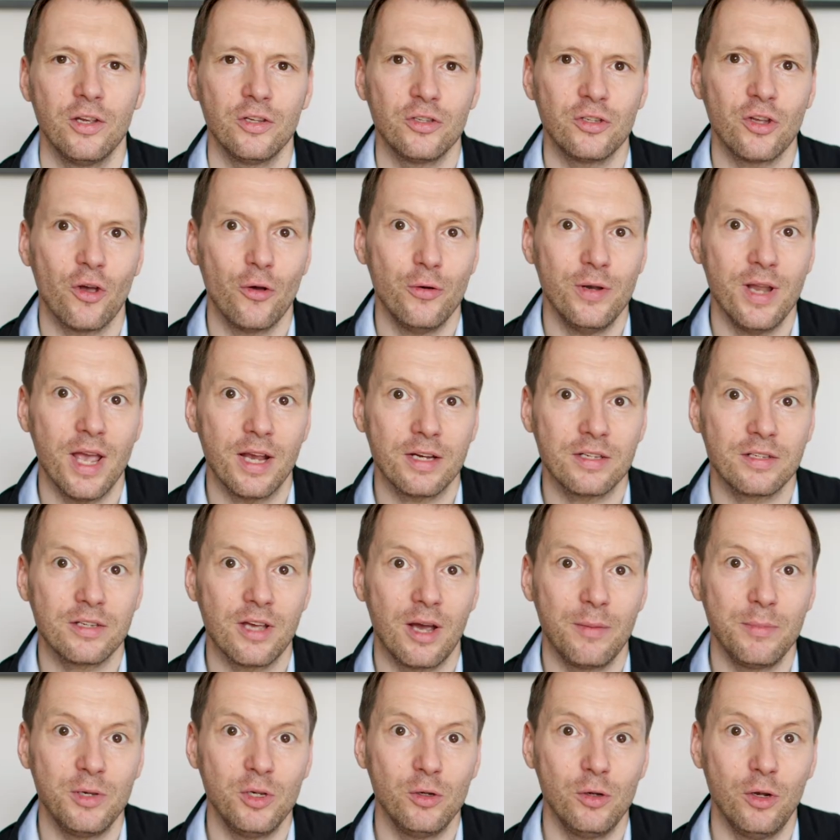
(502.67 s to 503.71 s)
So next
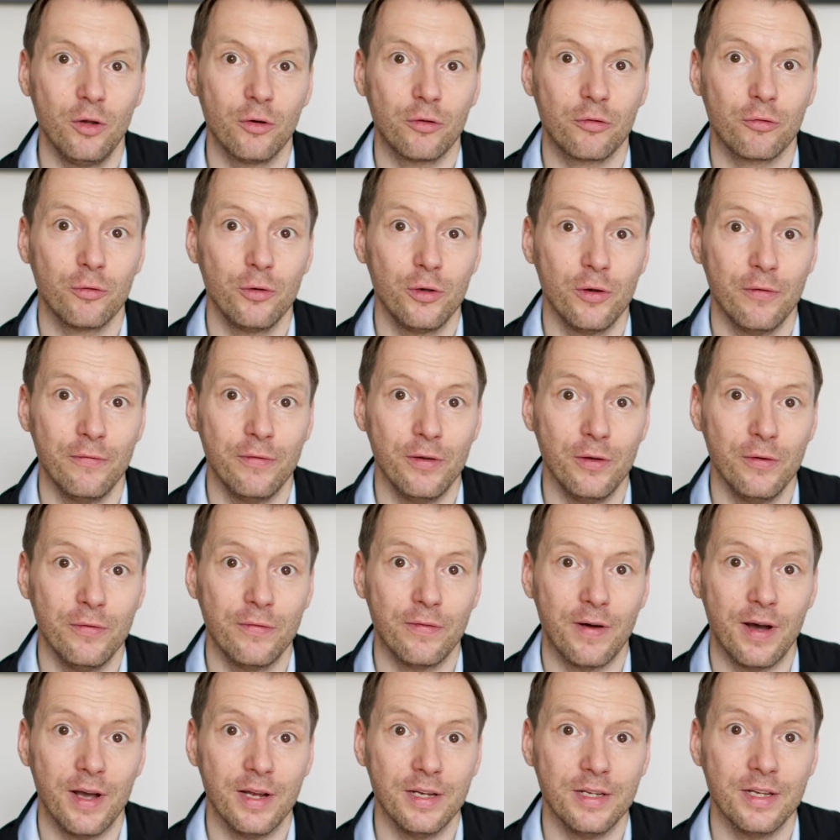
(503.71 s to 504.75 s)
time you look through your
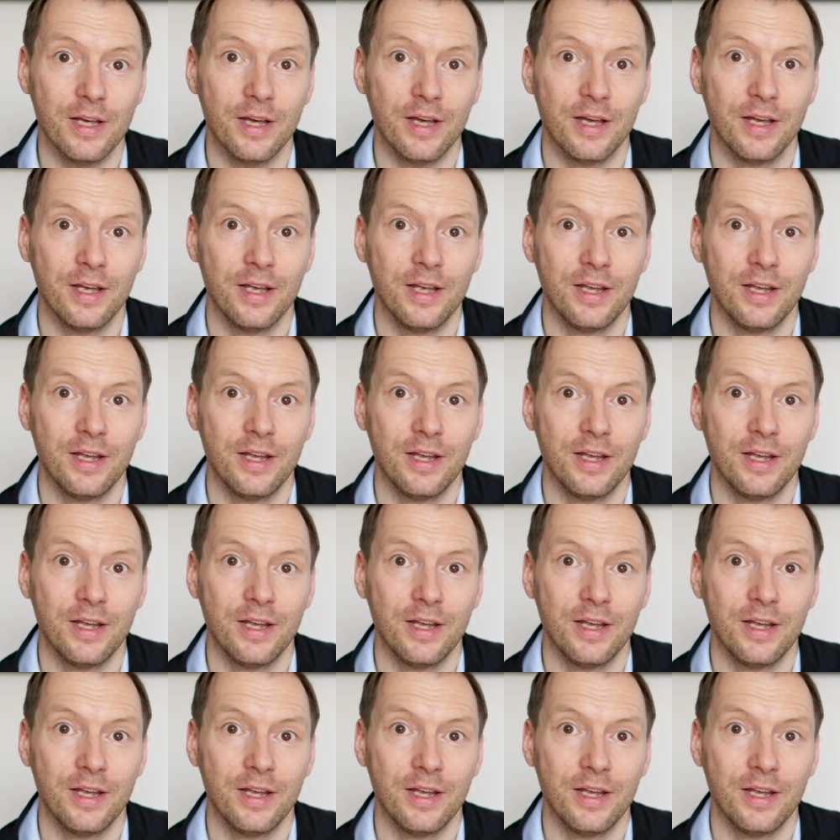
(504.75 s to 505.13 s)
viewfinder